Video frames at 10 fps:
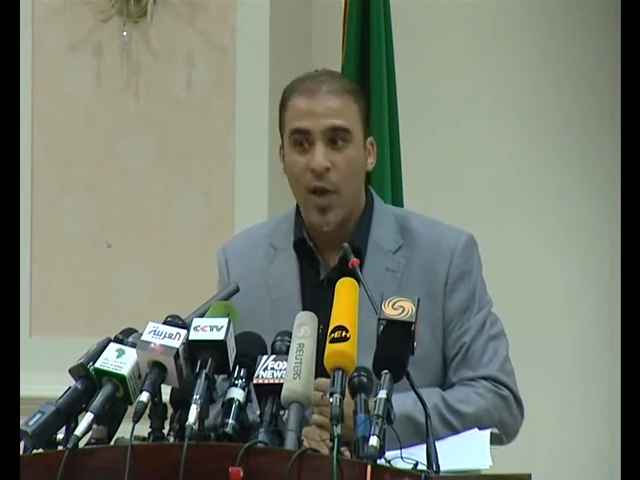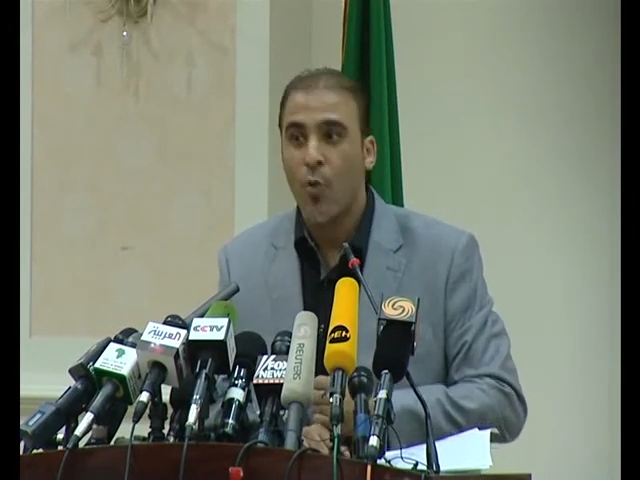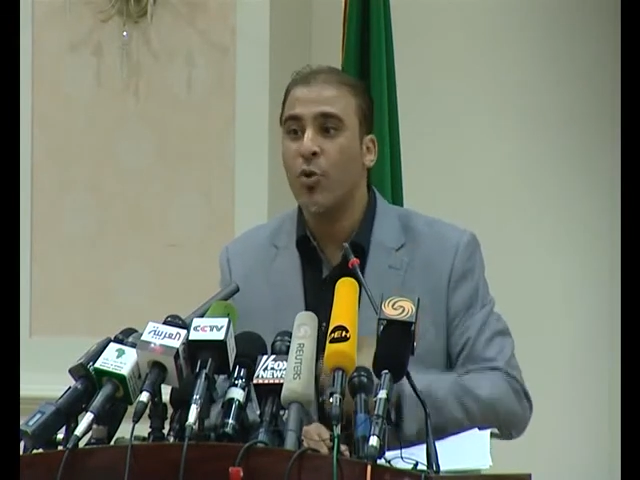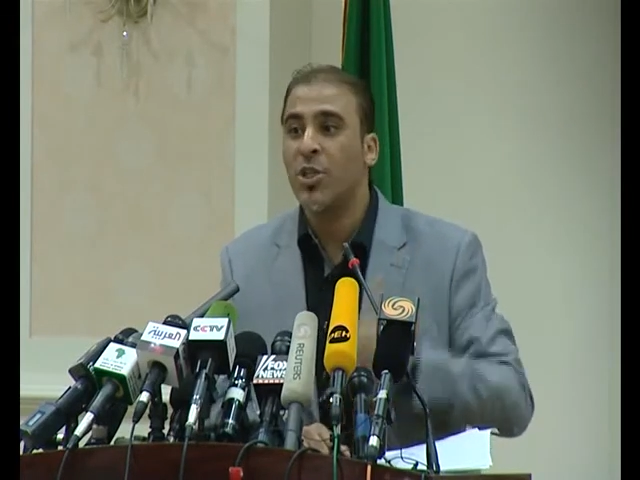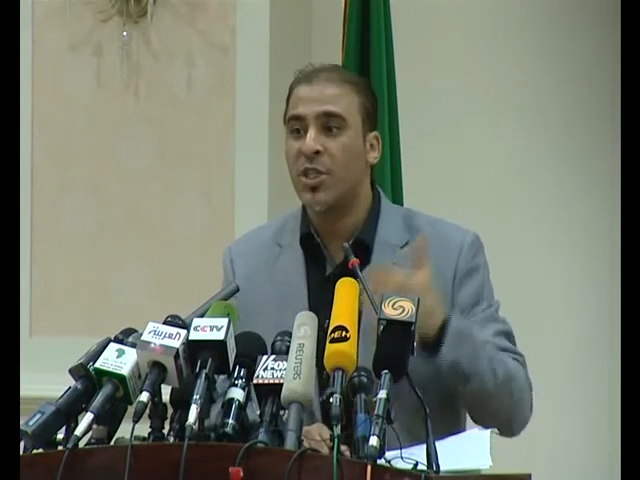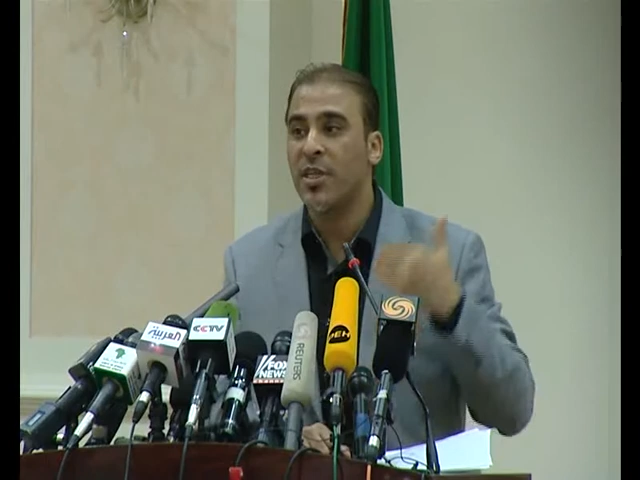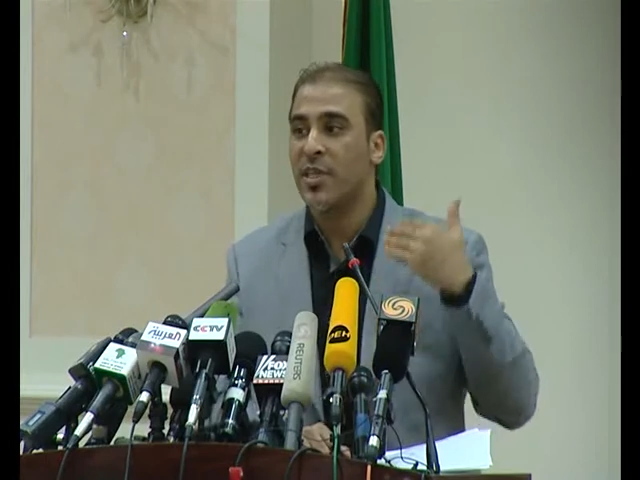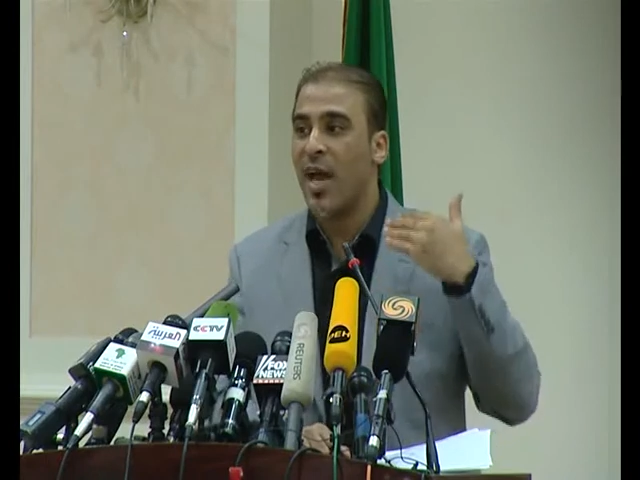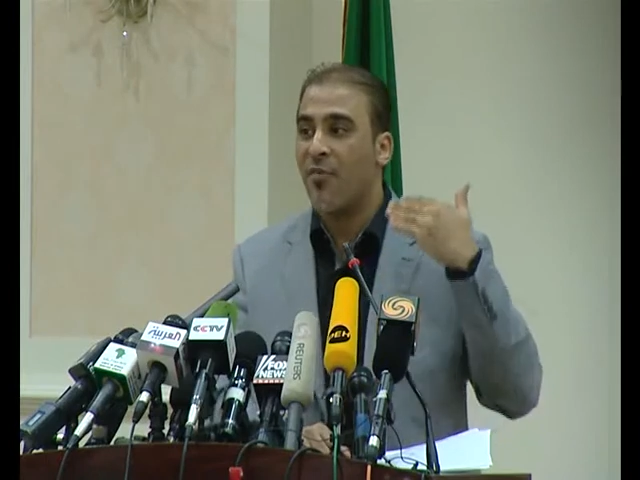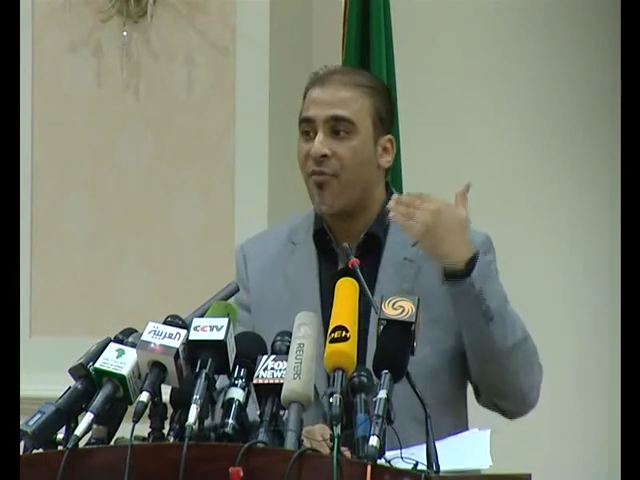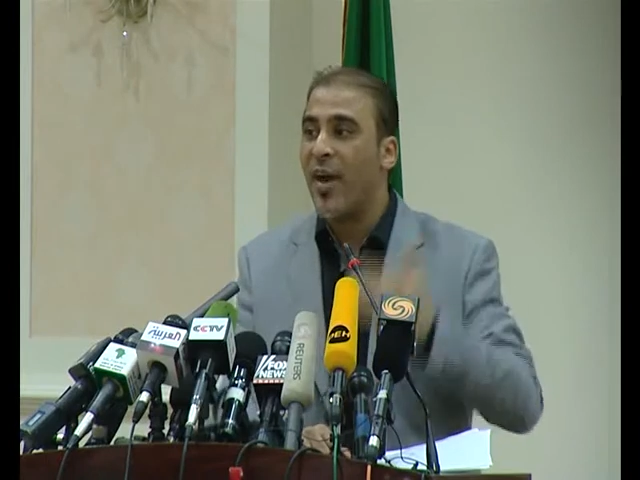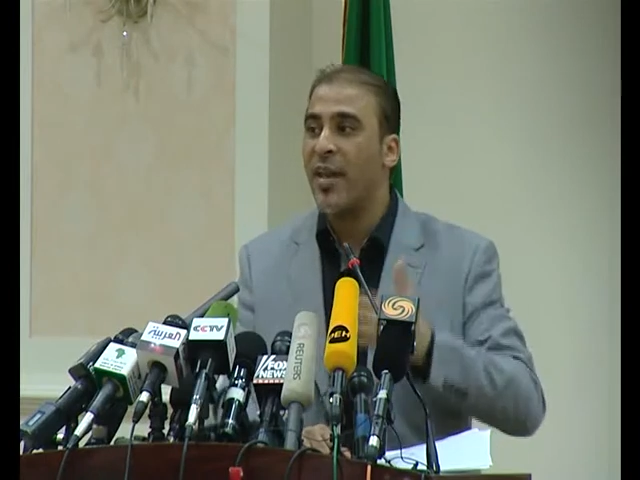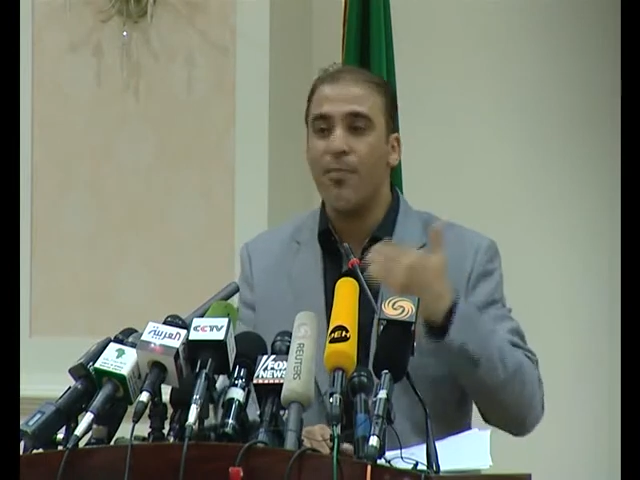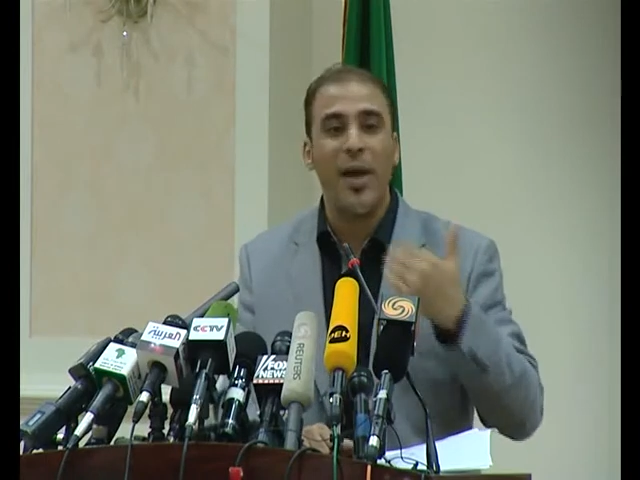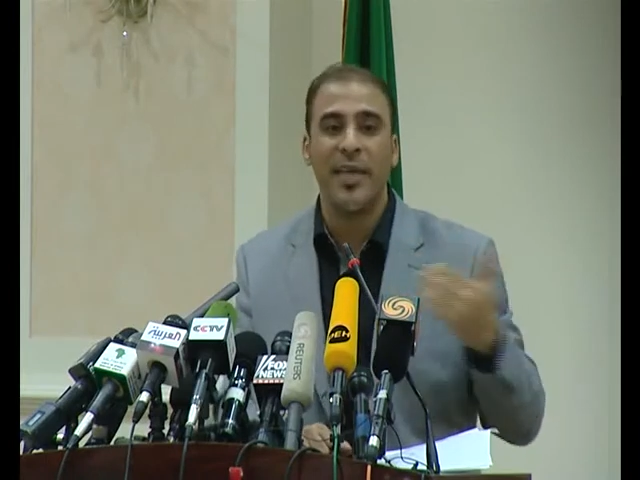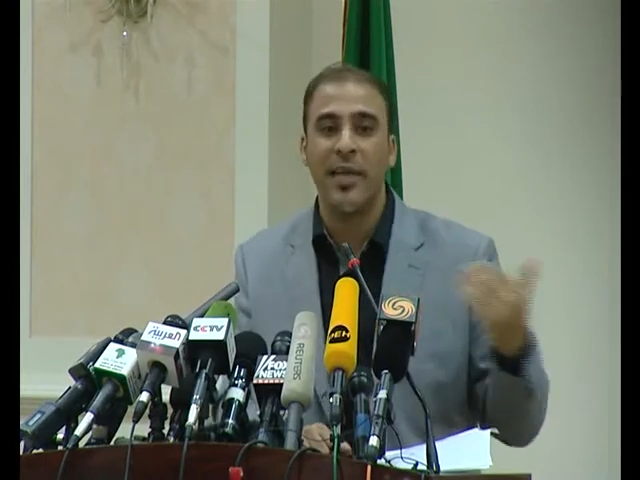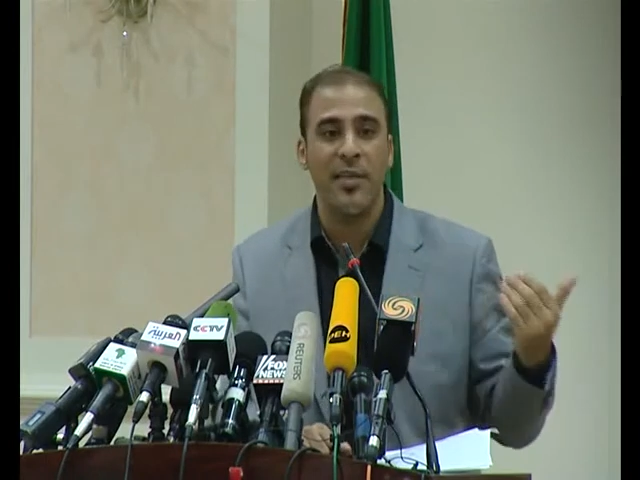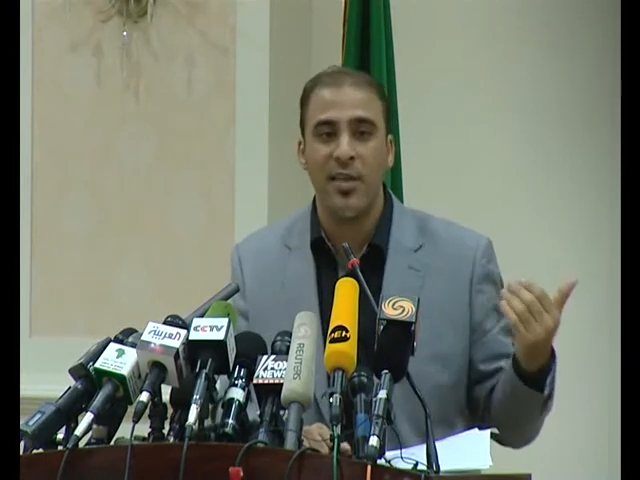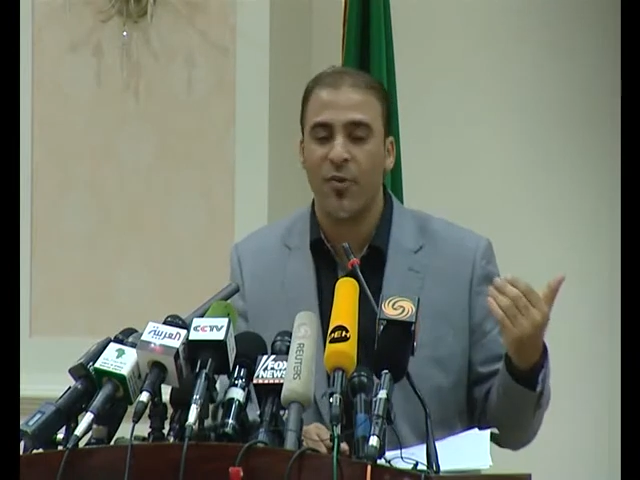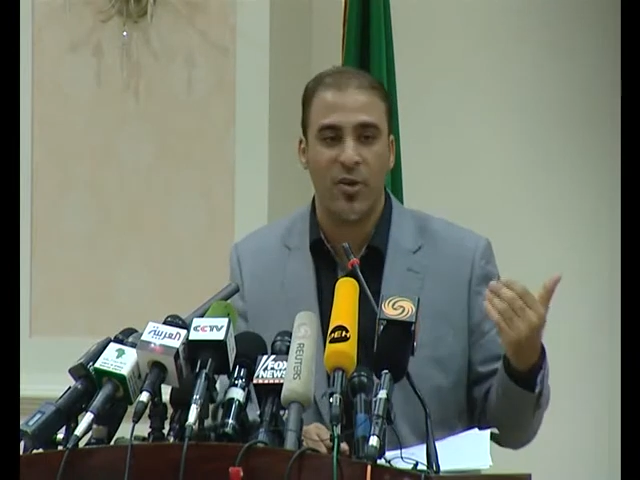which is a very bad
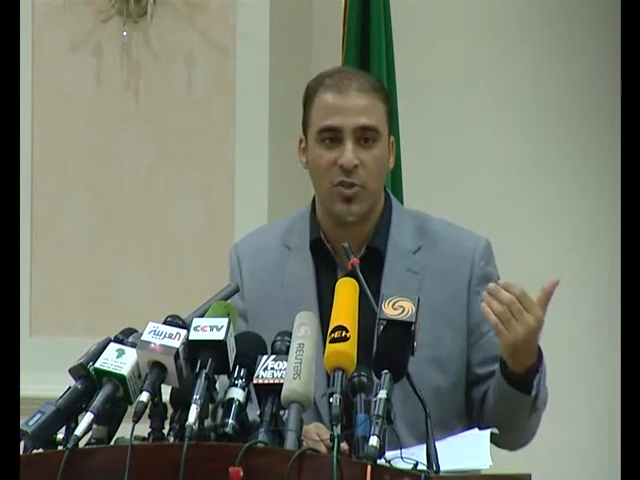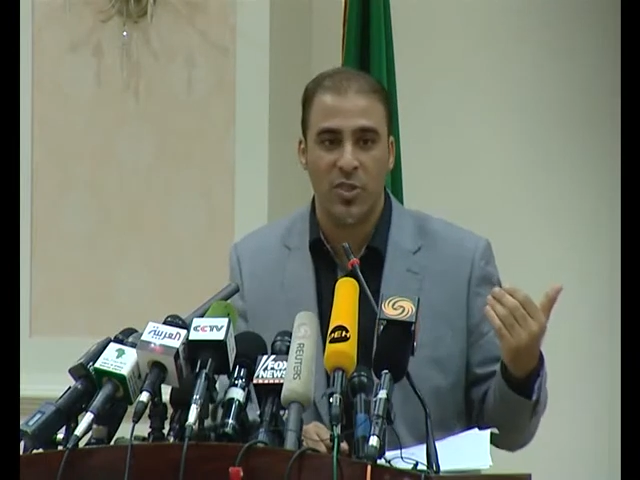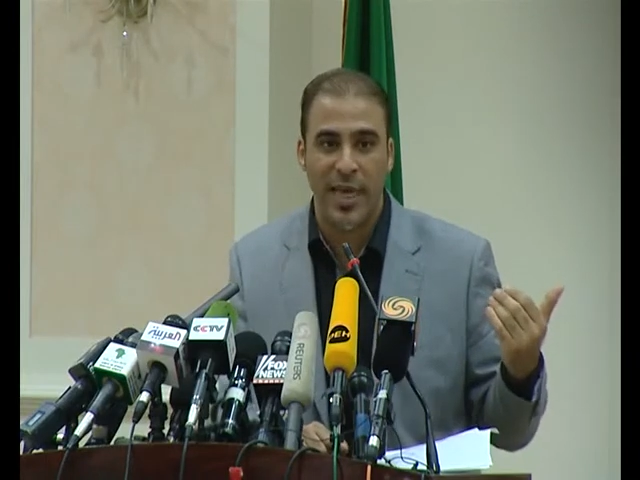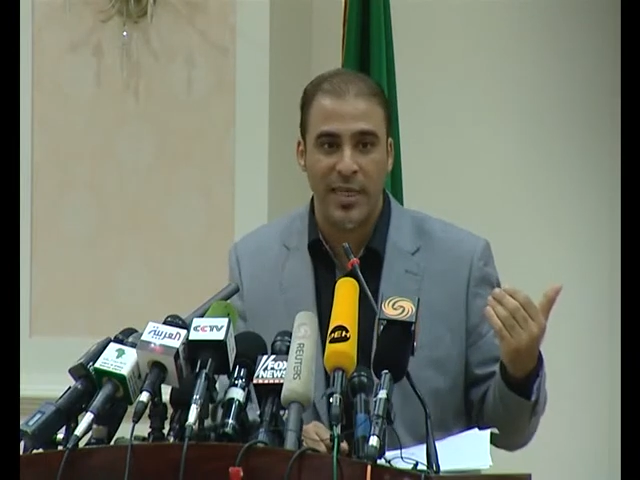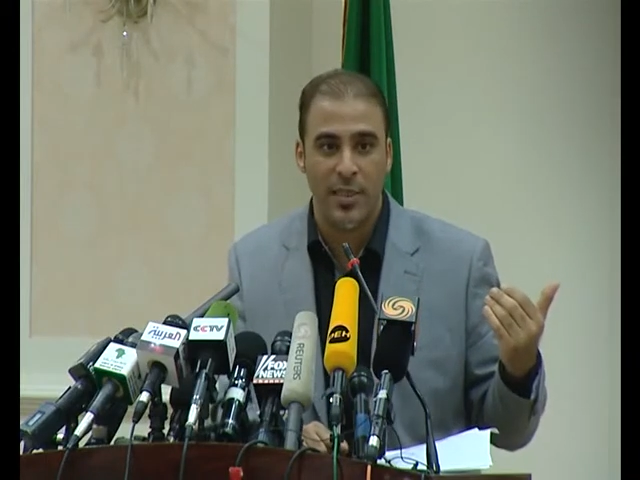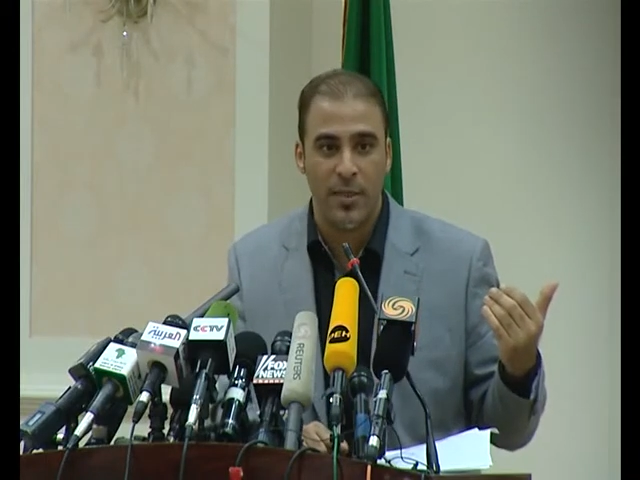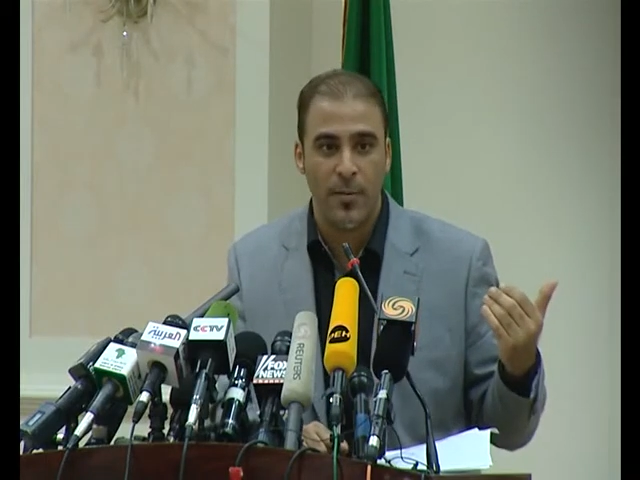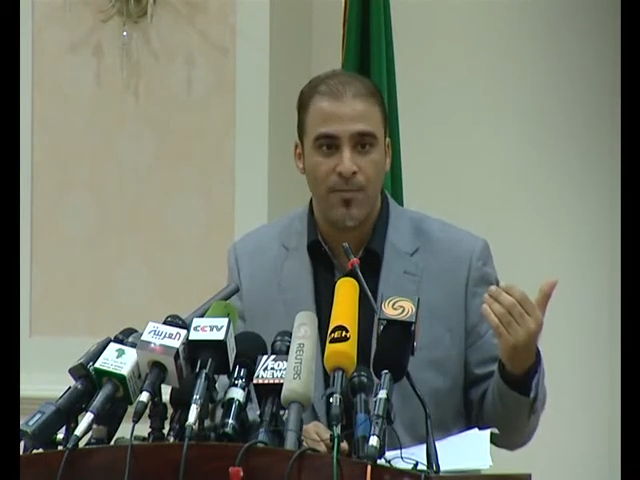idea for a society.